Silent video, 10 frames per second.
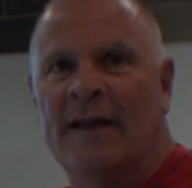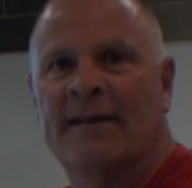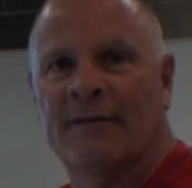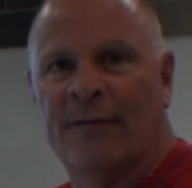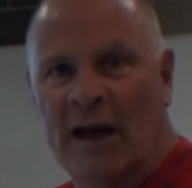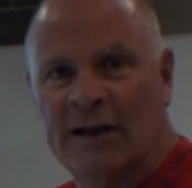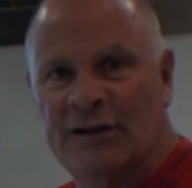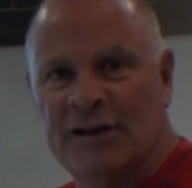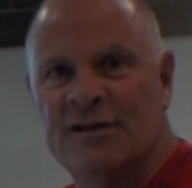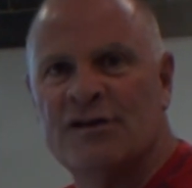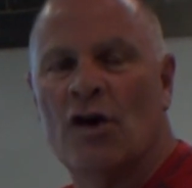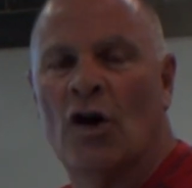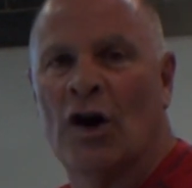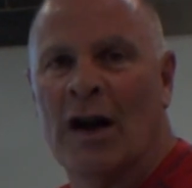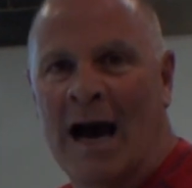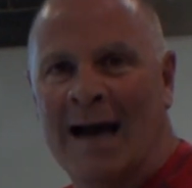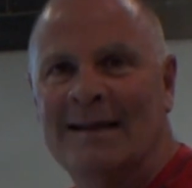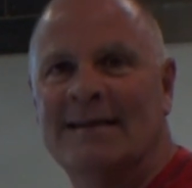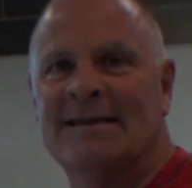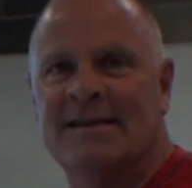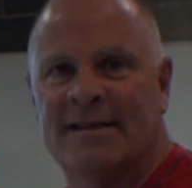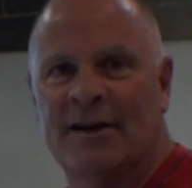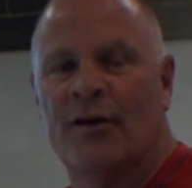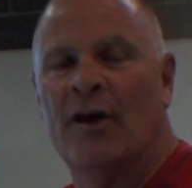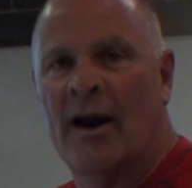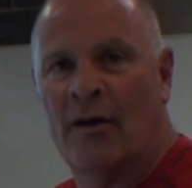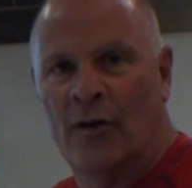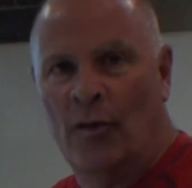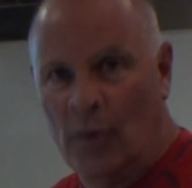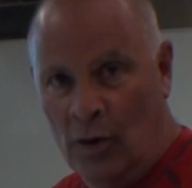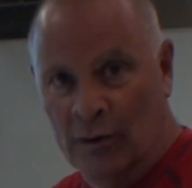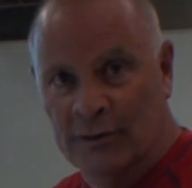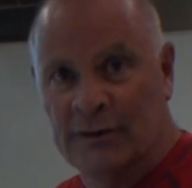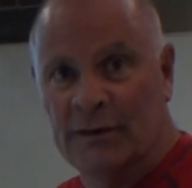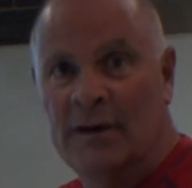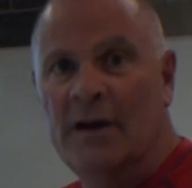that deflections are not considered aerial balls.